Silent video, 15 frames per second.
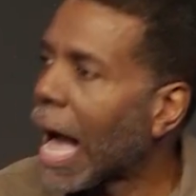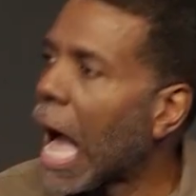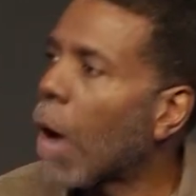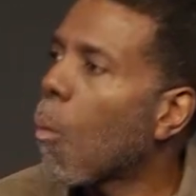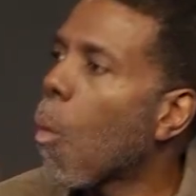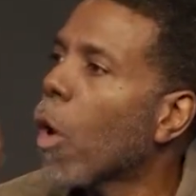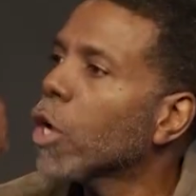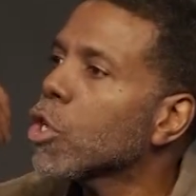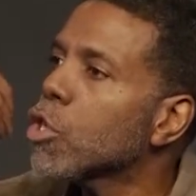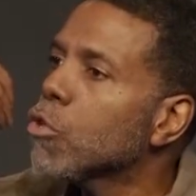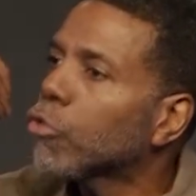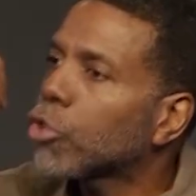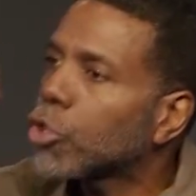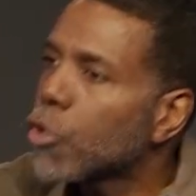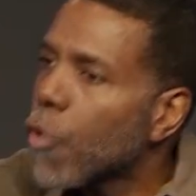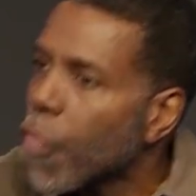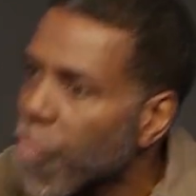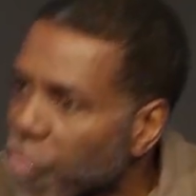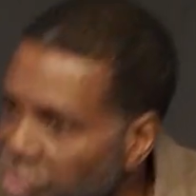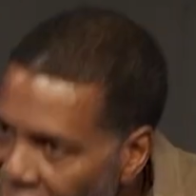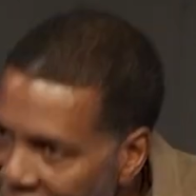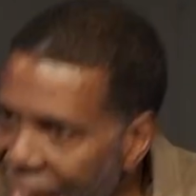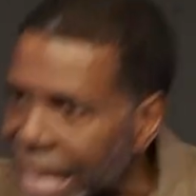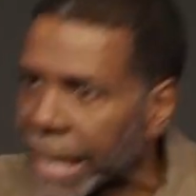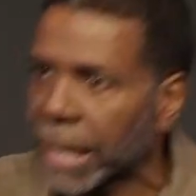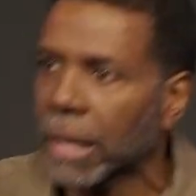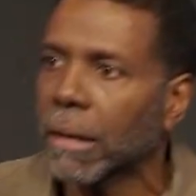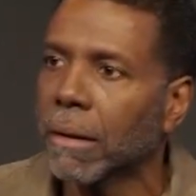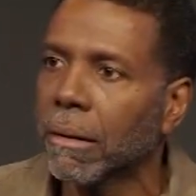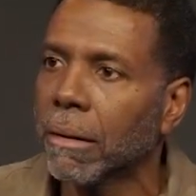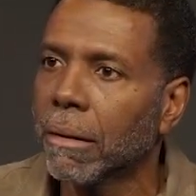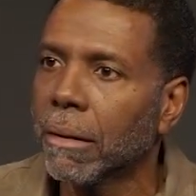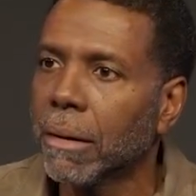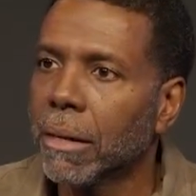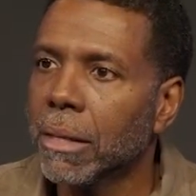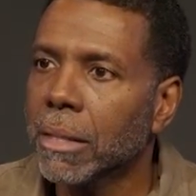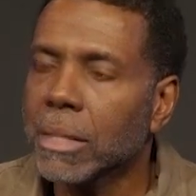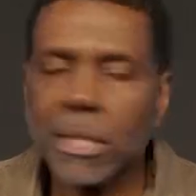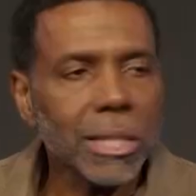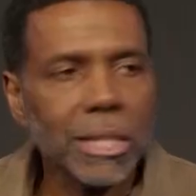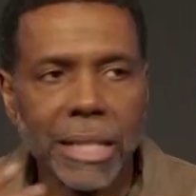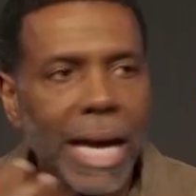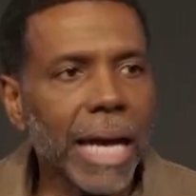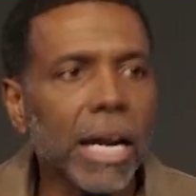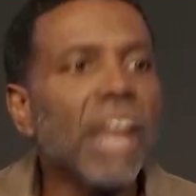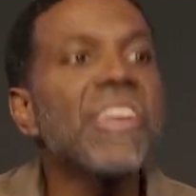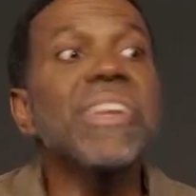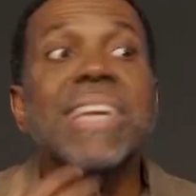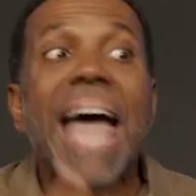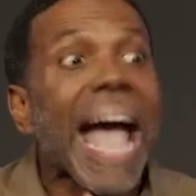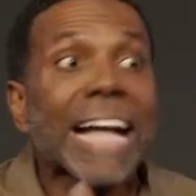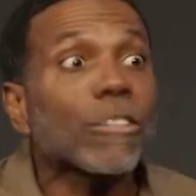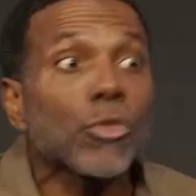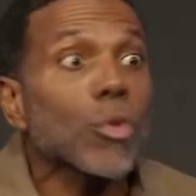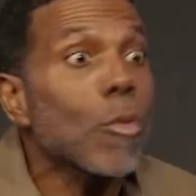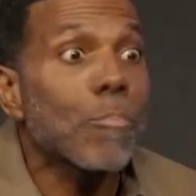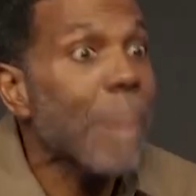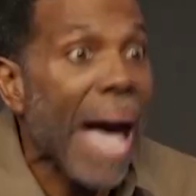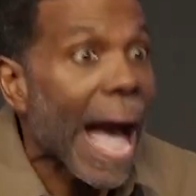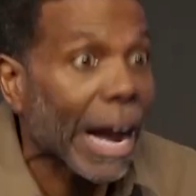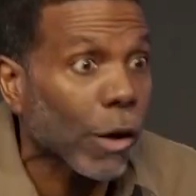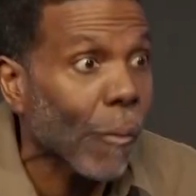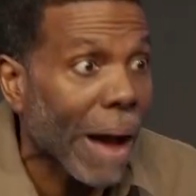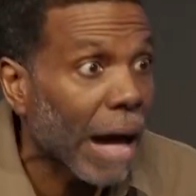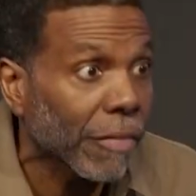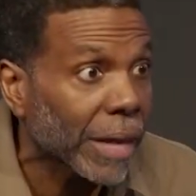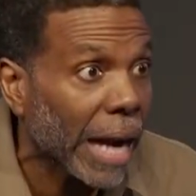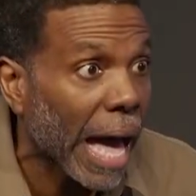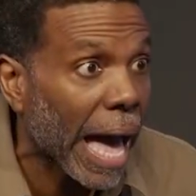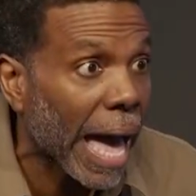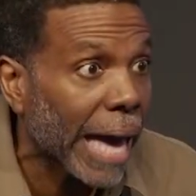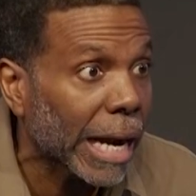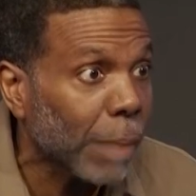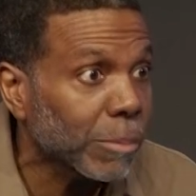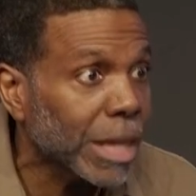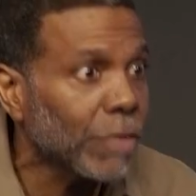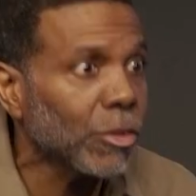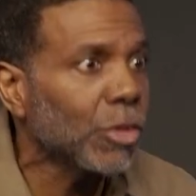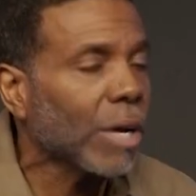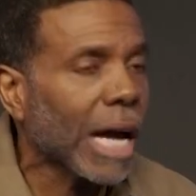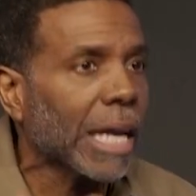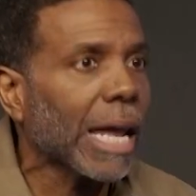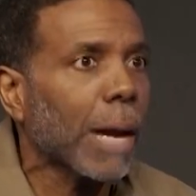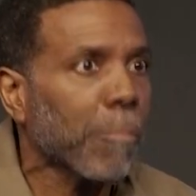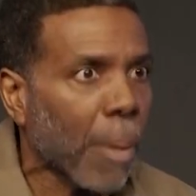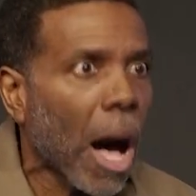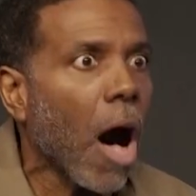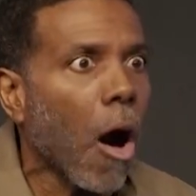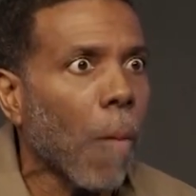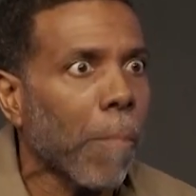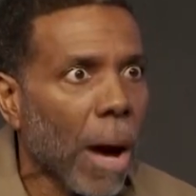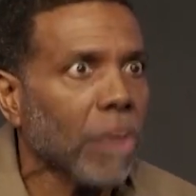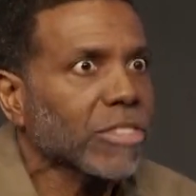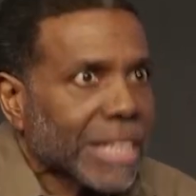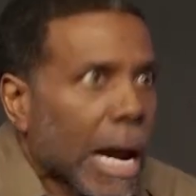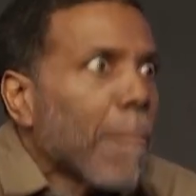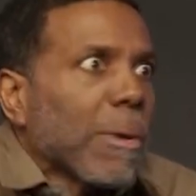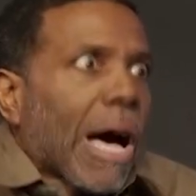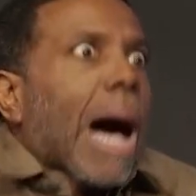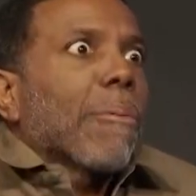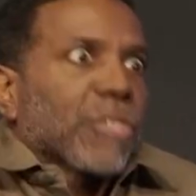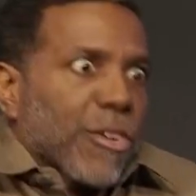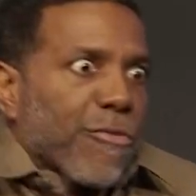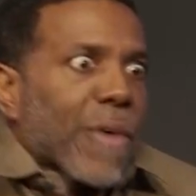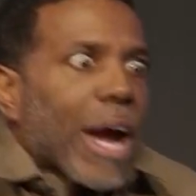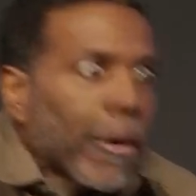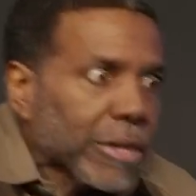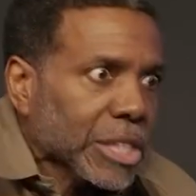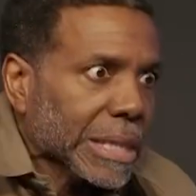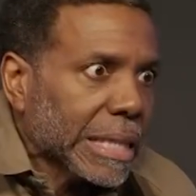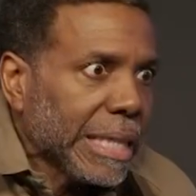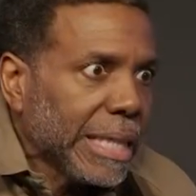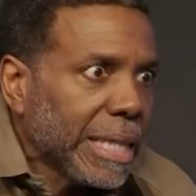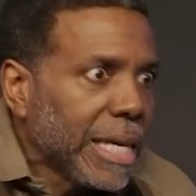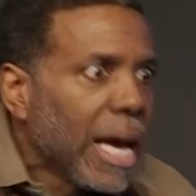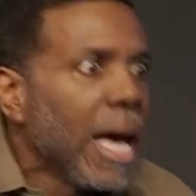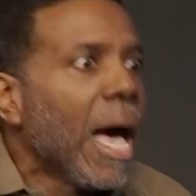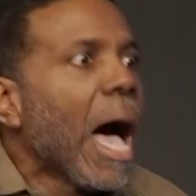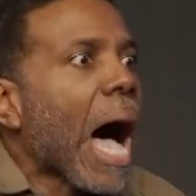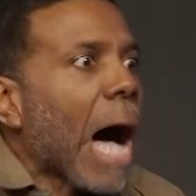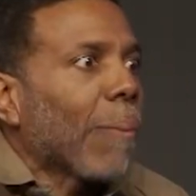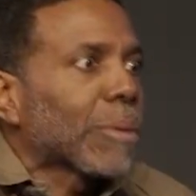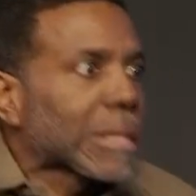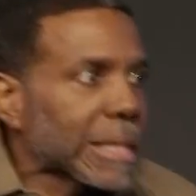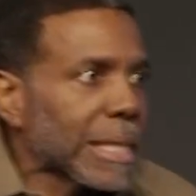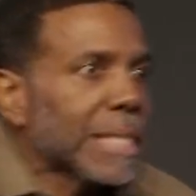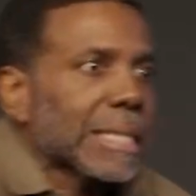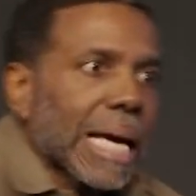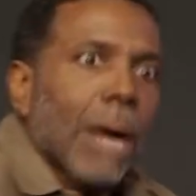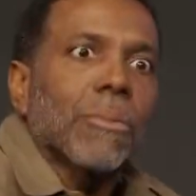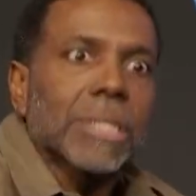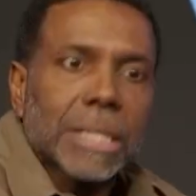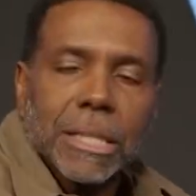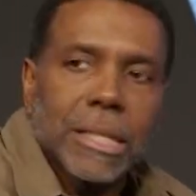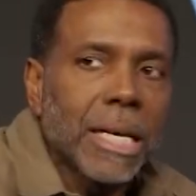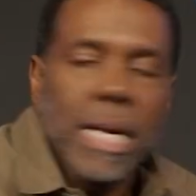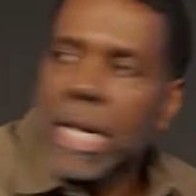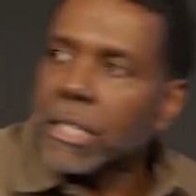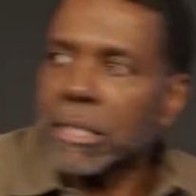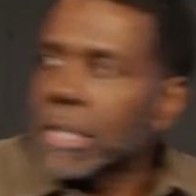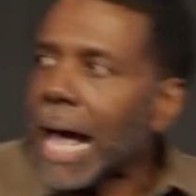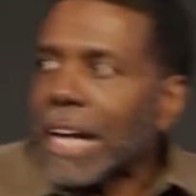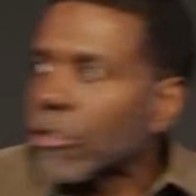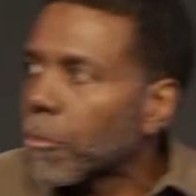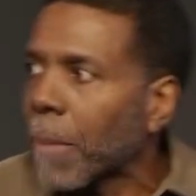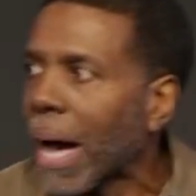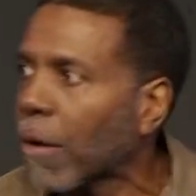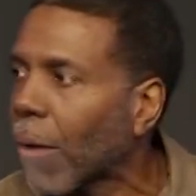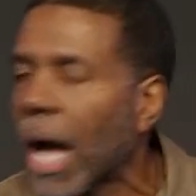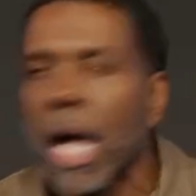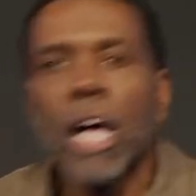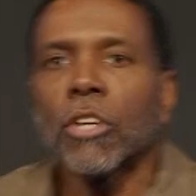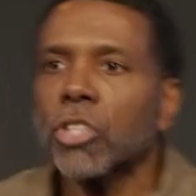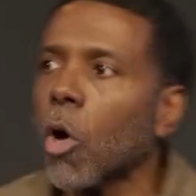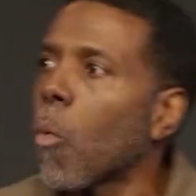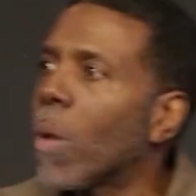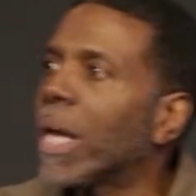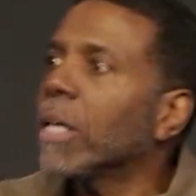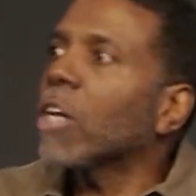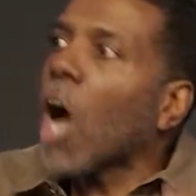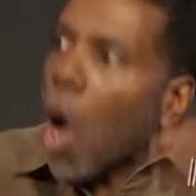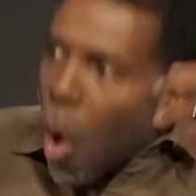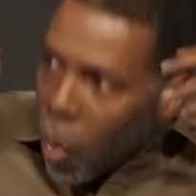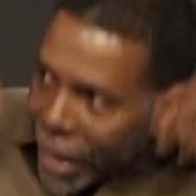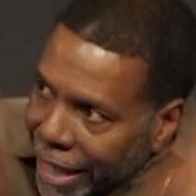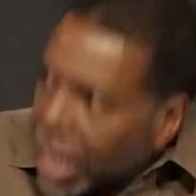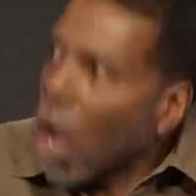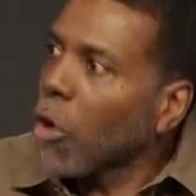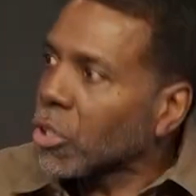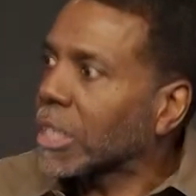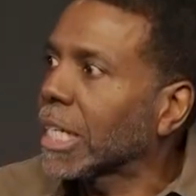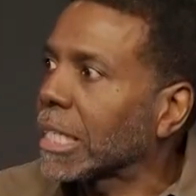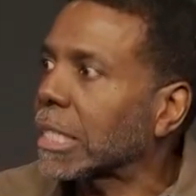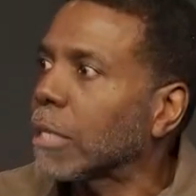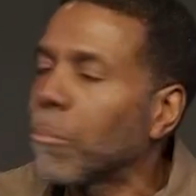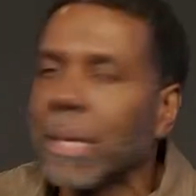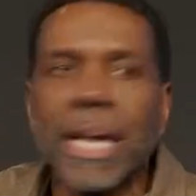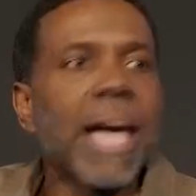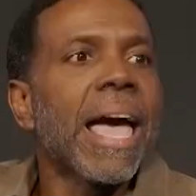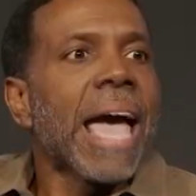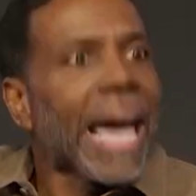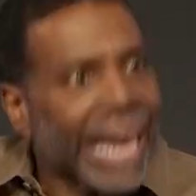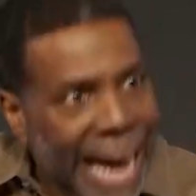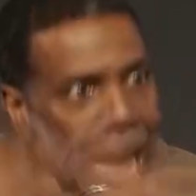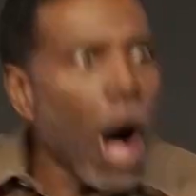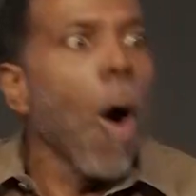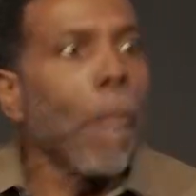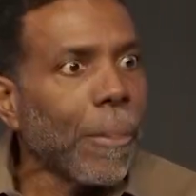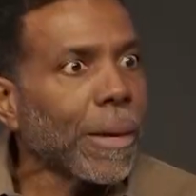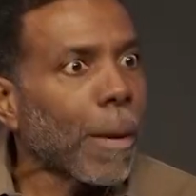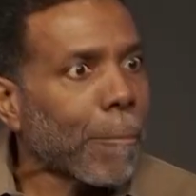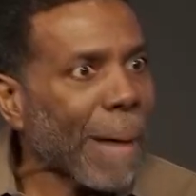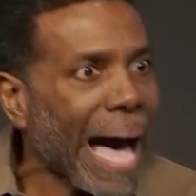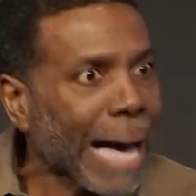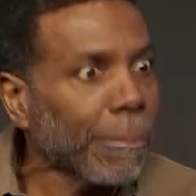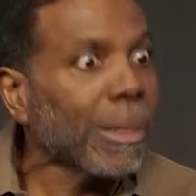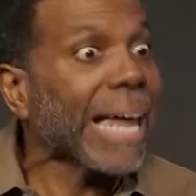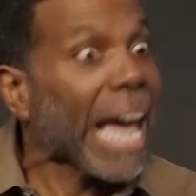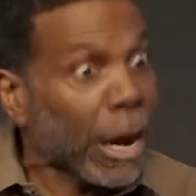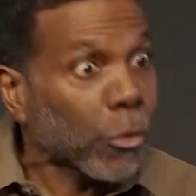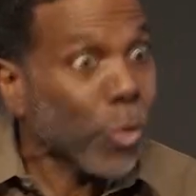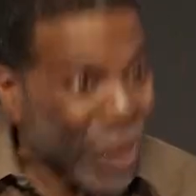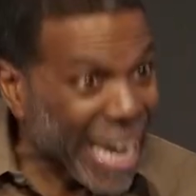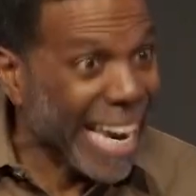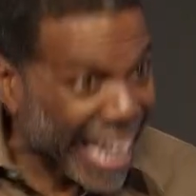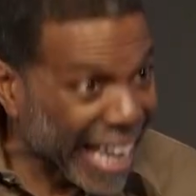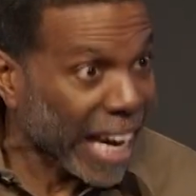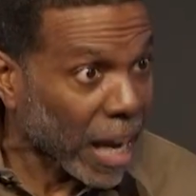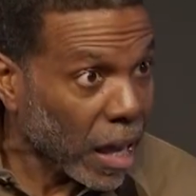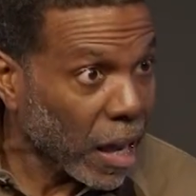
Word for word: I want you to think. This is kind of natural background that I had. I'm giving you kind of like Paul. Paul said, I was a Pharisee. I was this, I was this. It's a natural background. So when the Holy Ghost gets in me and I open the Bible and read it